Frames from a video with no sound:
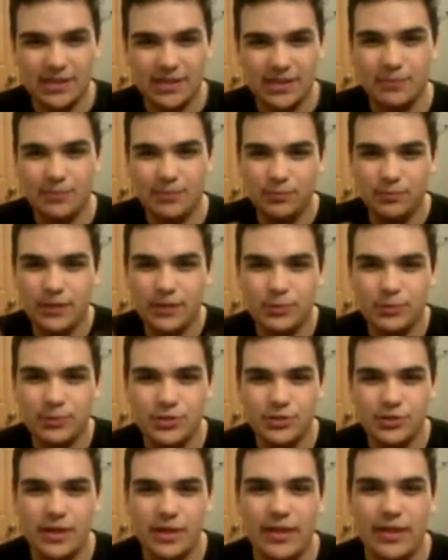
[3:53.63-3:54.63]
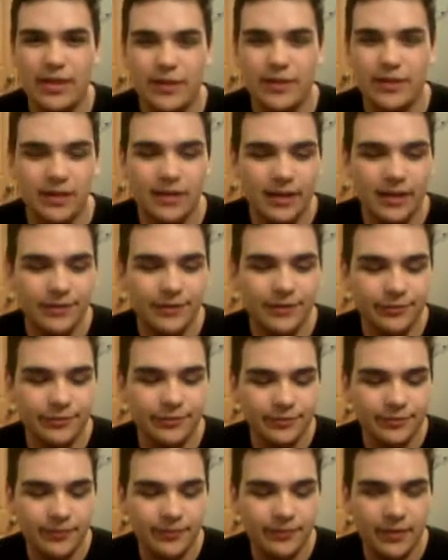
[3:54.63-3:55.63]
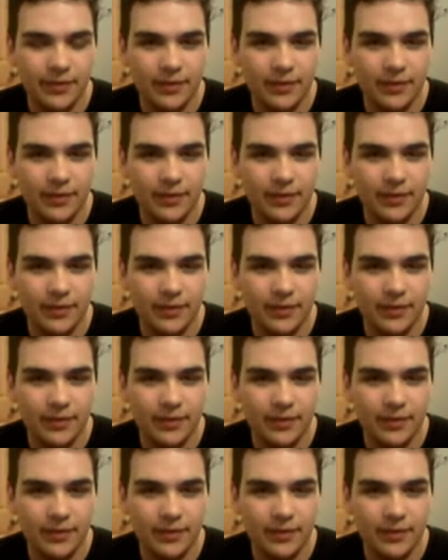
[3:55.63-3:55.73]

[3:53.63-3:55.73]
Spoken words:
they, like, merge together, kind of,